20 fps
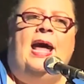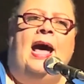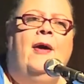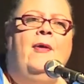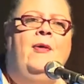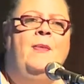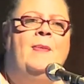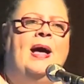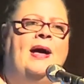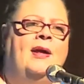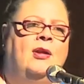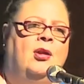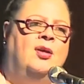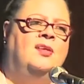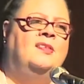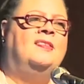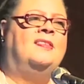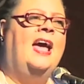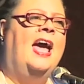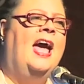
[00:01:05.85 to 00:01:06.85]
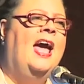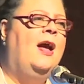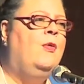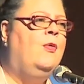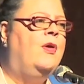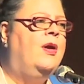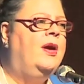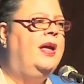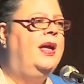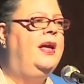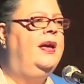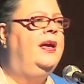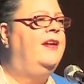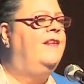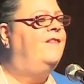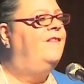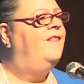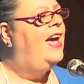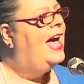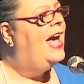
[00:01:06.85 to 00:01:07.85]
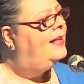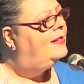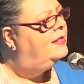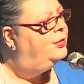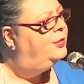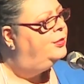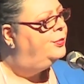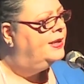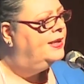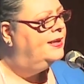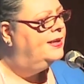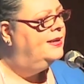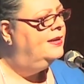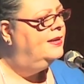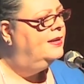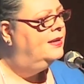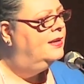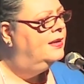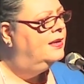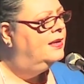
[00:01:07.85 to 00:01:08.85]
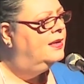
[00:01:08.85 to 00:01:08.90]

how about Jose working in a factory